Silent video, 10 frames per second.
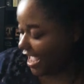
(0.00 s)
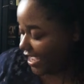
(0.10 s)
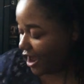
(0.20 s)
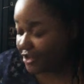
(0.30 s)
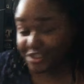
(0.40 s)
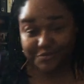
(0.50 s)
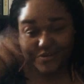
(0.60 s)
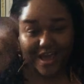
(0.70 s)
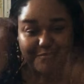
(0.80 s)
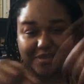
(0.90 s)
and also
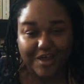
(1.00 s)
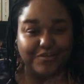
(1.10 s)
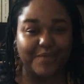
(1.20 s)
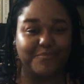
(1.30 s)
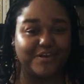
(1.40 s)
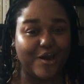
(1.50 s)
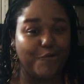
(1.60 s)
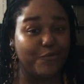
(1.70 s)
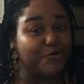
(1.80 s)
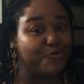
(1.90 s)
down below let me know
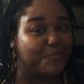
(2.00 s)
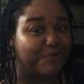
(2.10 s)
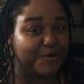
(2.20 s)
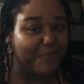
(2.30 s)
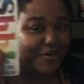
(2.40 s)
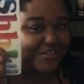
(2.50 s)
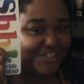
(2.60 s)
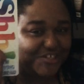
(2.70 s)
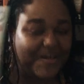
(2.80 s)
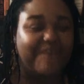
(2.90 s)
what cool bookmarks
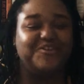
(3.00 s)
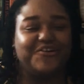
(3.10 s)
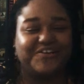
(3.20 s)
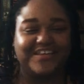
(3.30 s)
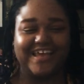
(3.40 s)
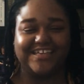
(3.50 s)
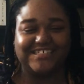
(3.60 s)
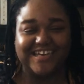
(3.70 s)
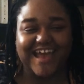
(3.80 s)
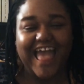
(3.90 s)
that you have in your
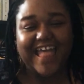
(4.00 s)
collection.